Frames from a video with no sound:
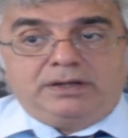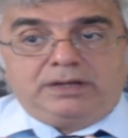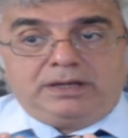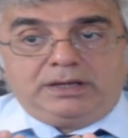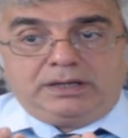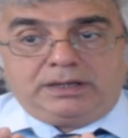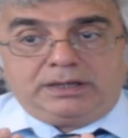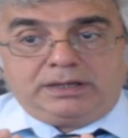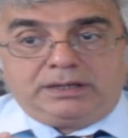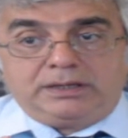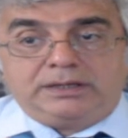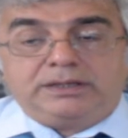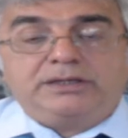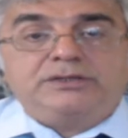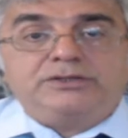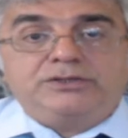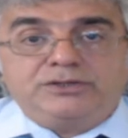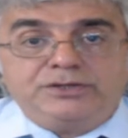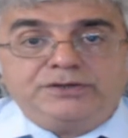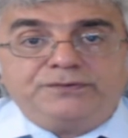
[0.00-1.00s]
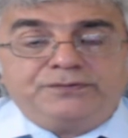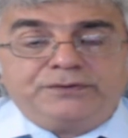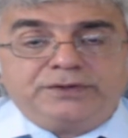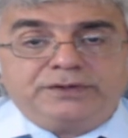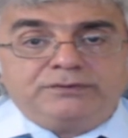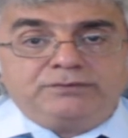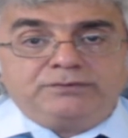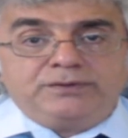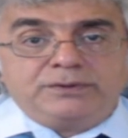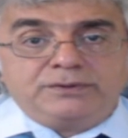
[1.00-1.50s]
a
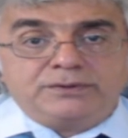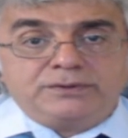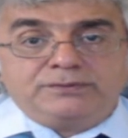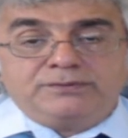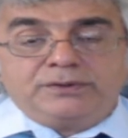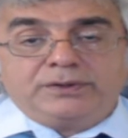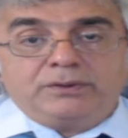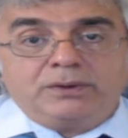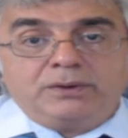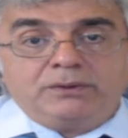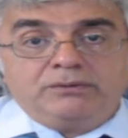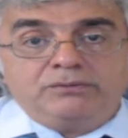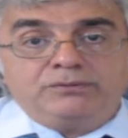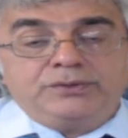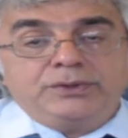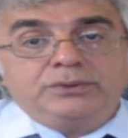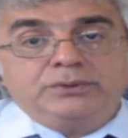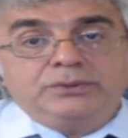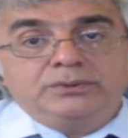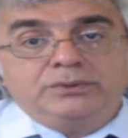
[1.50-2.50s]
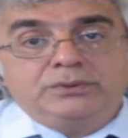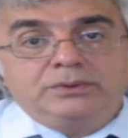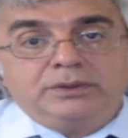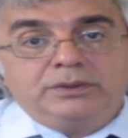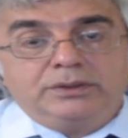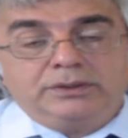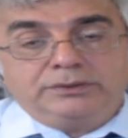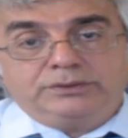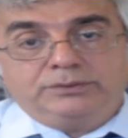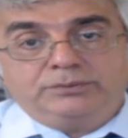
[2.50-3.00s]
different philosophical view
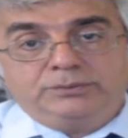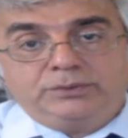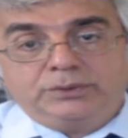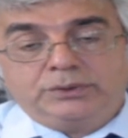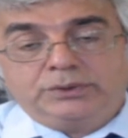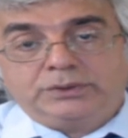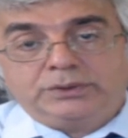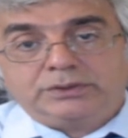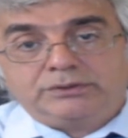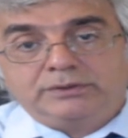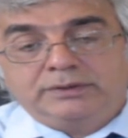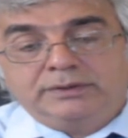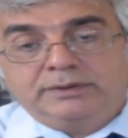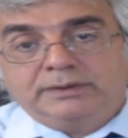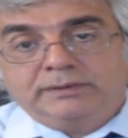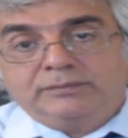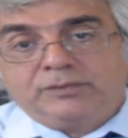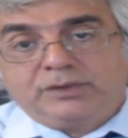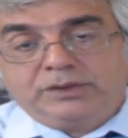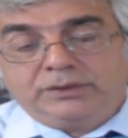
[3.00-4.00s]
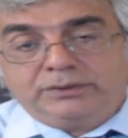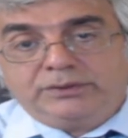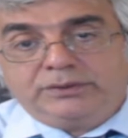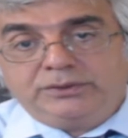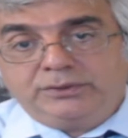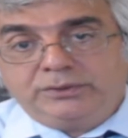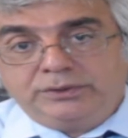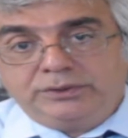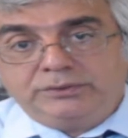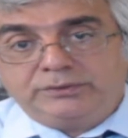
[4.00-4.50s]
on the world, on the
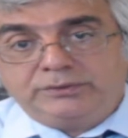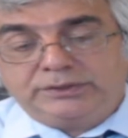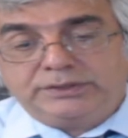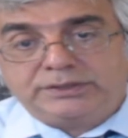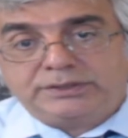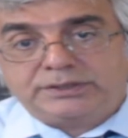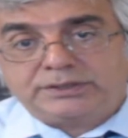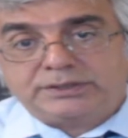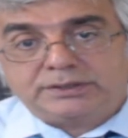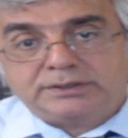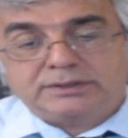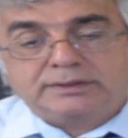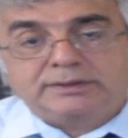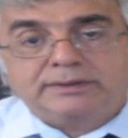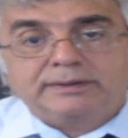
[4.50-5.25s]
universe.